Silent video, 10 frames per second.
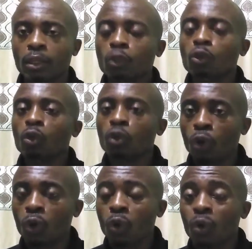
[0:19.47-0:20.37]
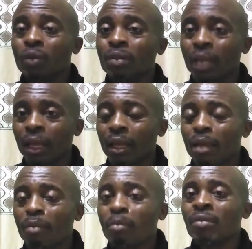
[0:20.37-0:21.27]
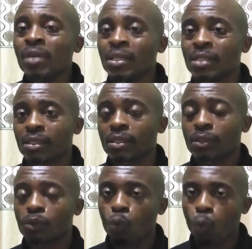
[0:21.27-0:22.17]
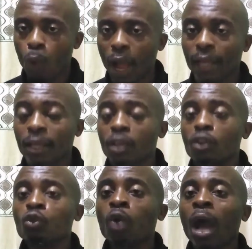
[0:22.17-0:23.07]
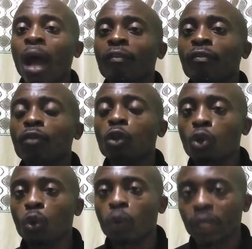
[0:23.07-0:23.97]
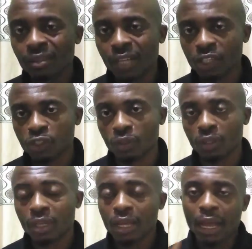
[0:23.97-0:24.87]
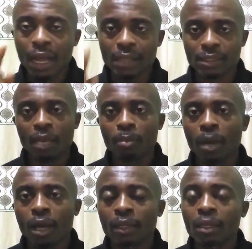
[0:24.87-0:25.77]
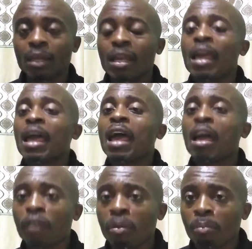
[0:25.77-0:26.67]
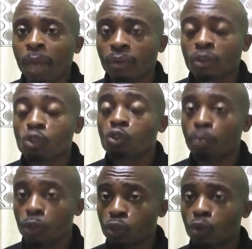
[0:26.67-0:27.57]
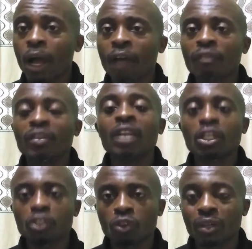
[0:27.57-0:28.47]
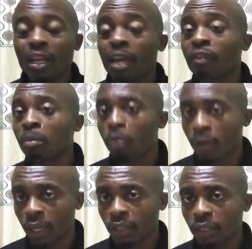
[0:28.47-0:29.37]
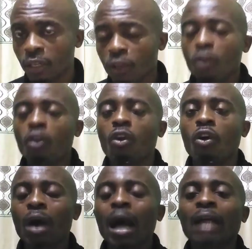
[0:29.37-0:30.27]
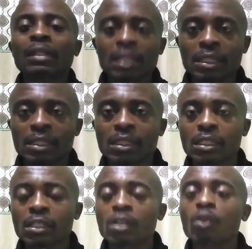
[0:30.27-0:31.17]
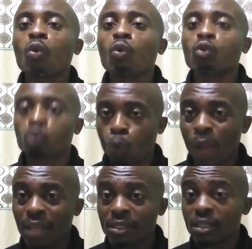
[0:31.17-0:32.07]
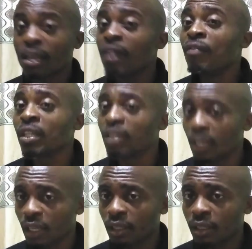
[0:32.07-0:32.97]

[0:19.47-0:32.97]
to know the reasons why you have no erection as a man. Every man supposed to have erection every morning or at least twice every day.